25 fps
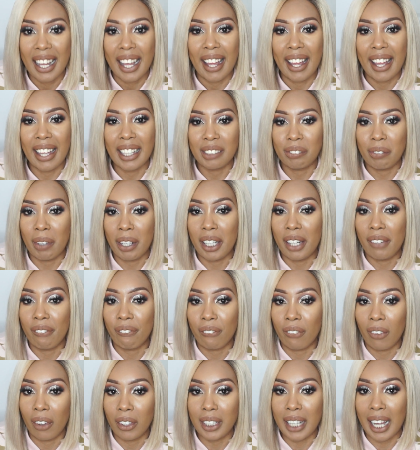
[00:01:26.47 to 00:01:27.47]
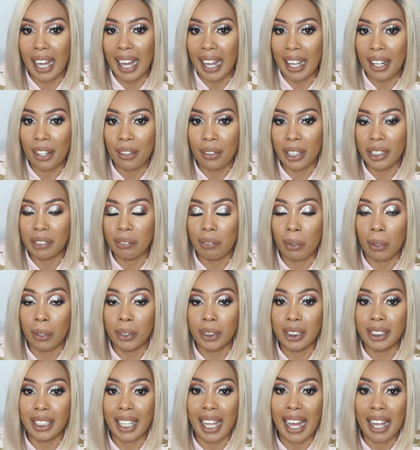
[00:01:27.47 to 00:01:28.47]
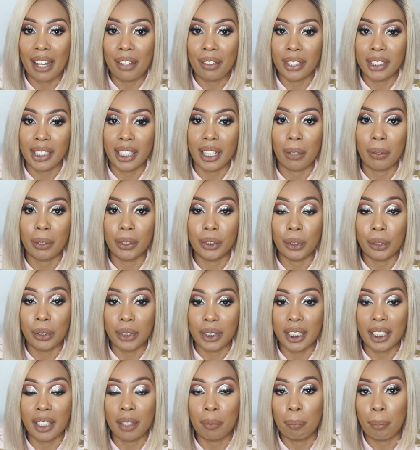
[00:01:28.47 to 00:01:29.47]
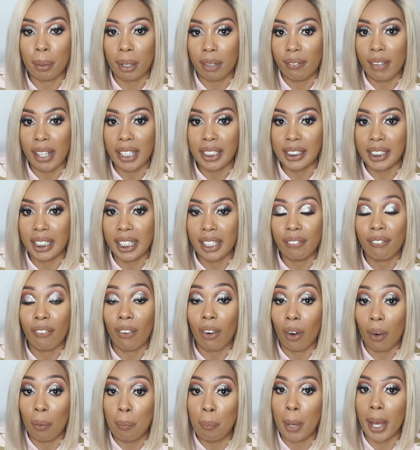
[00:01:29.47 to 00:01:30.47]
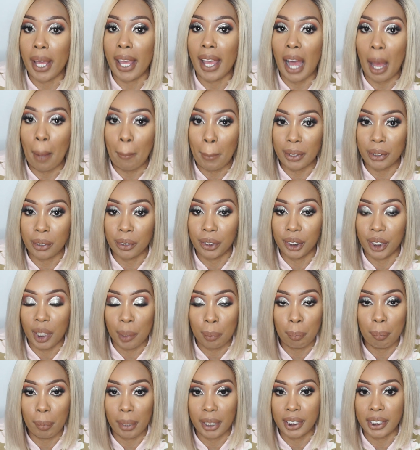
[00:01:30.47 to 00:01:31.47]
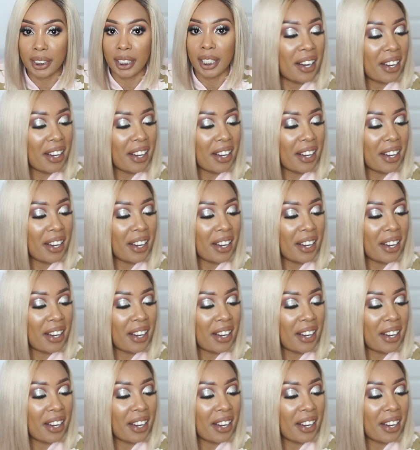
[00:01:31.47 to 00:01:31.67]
as my default address because it's the address that I was using previously for all my Amazon shipments.